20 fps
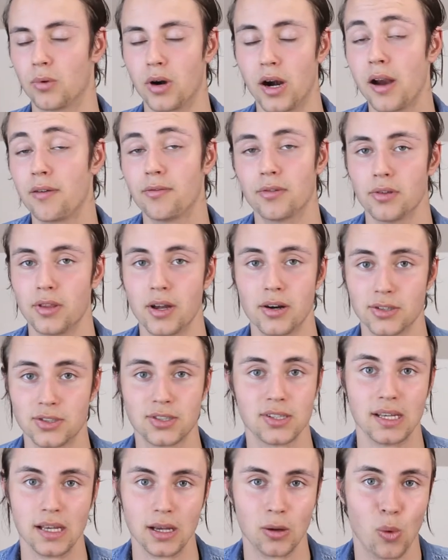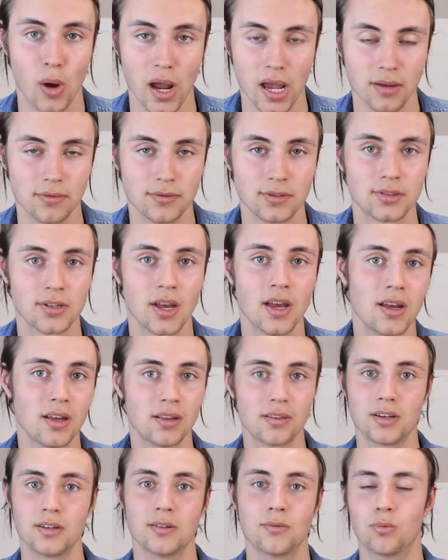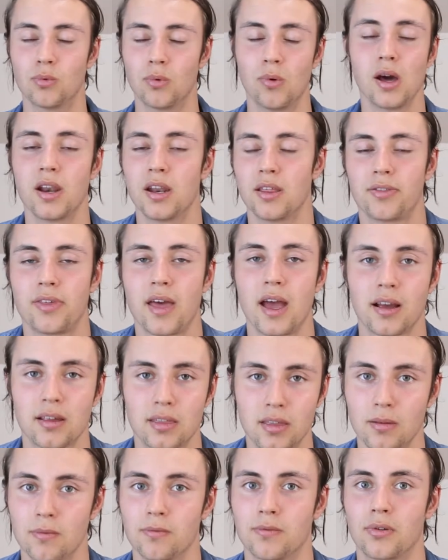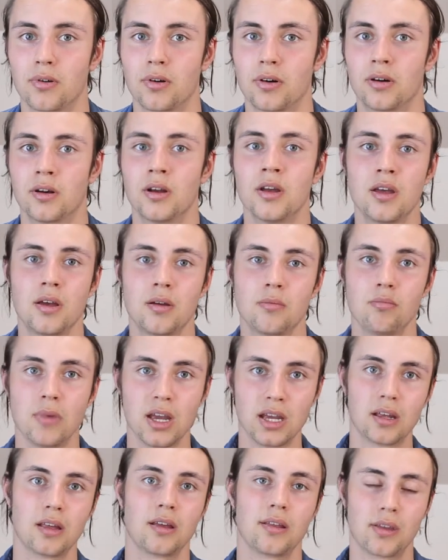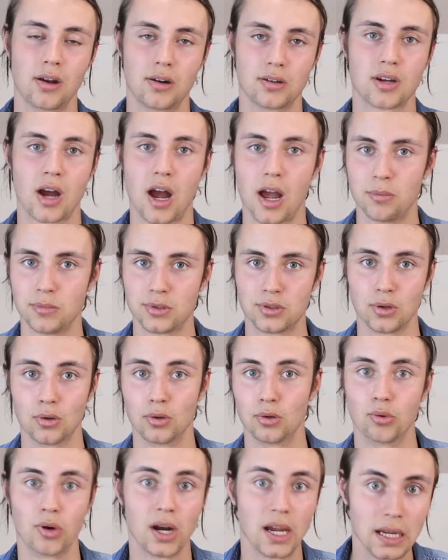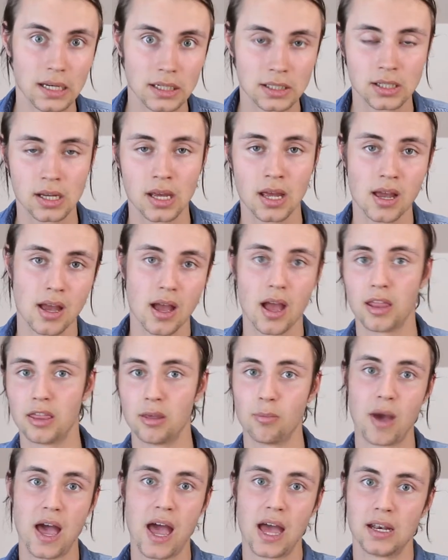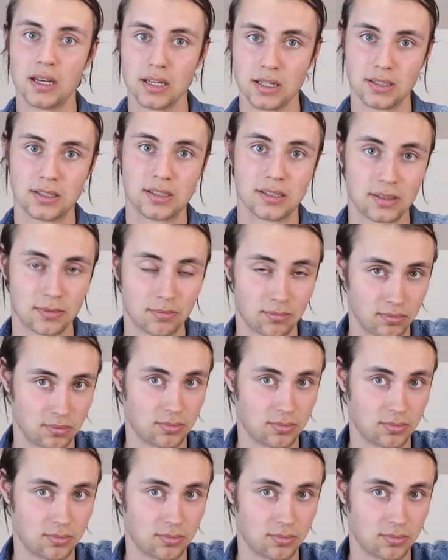wherever they're seeing Wavves. They want to thank them for making their time so great, and the band is